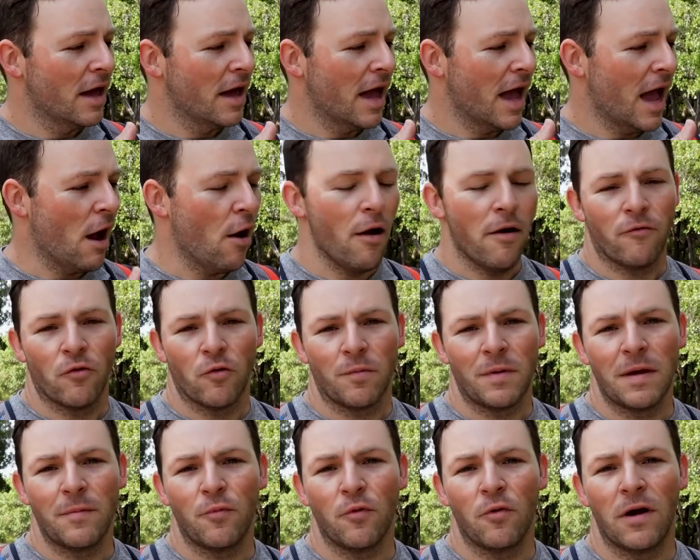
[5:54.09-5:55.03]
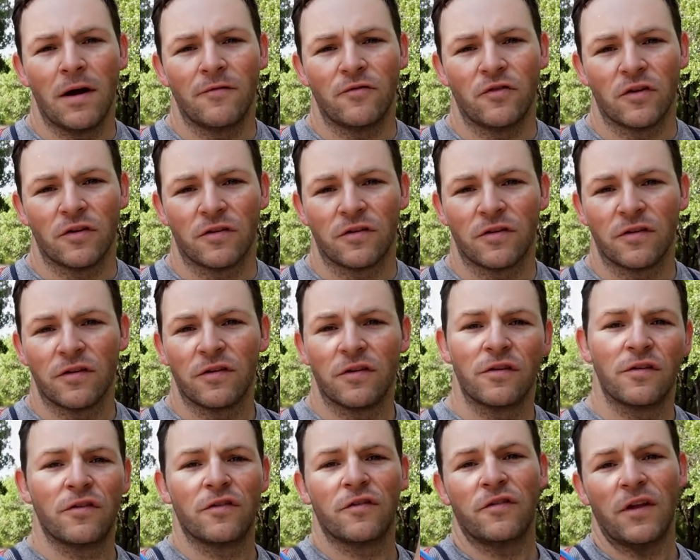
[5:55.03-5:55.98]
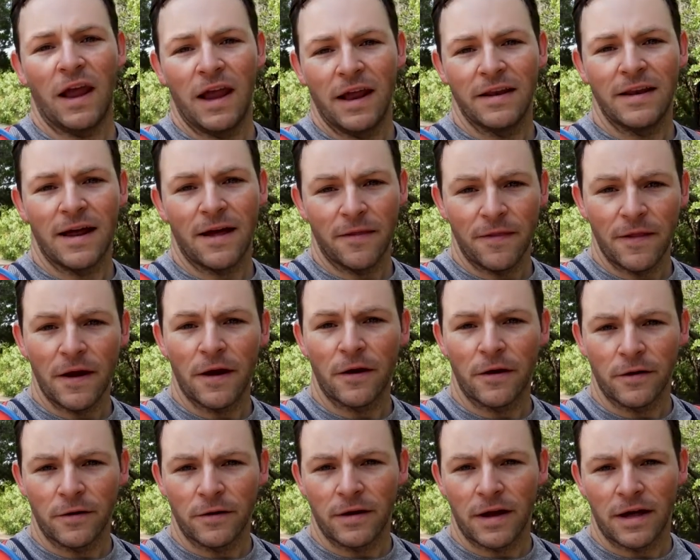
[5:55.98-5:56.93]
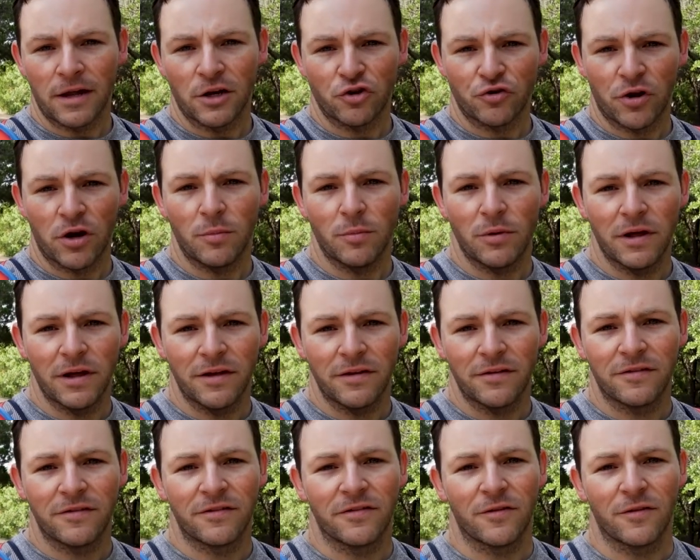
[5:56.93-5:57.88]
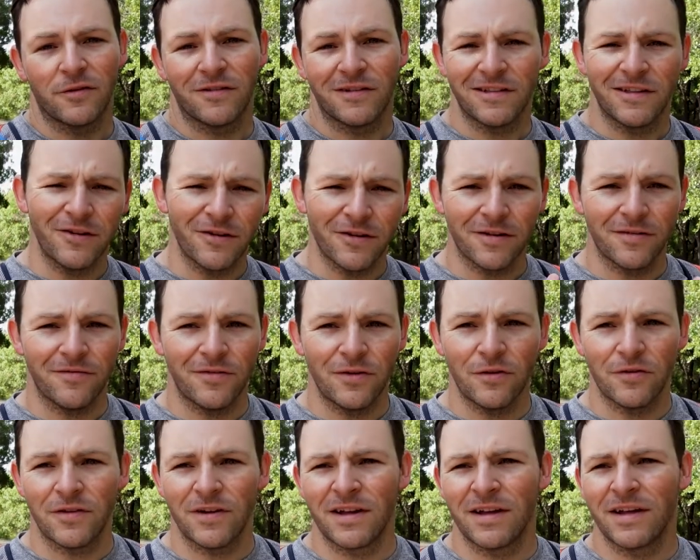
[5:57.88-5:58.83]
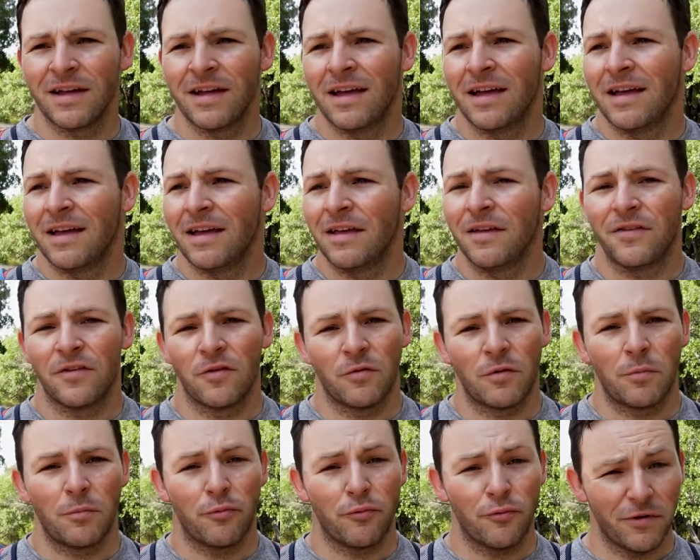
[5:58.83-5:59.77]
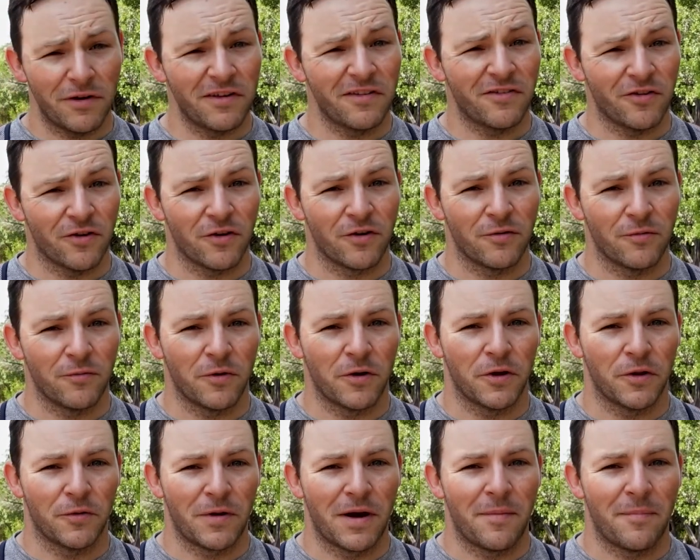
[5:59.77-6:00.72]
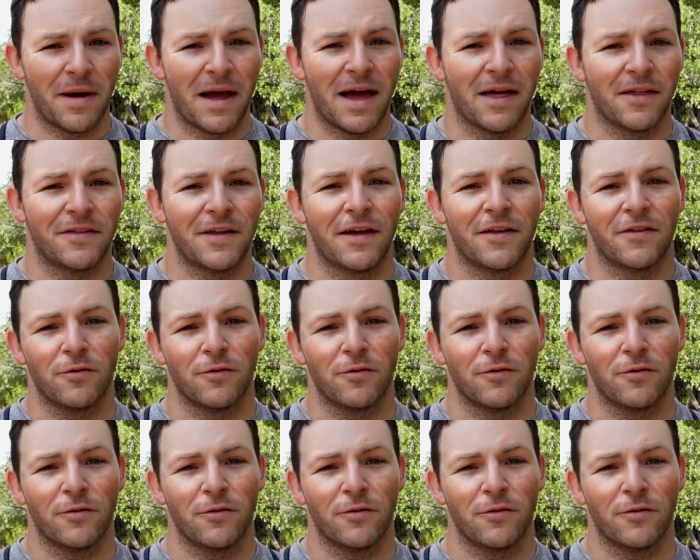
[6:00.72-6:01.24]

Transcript: However, people have just stayed down there and kind of trailblazed, so it's a little confusing. So we're pretty certain we're on the right path now.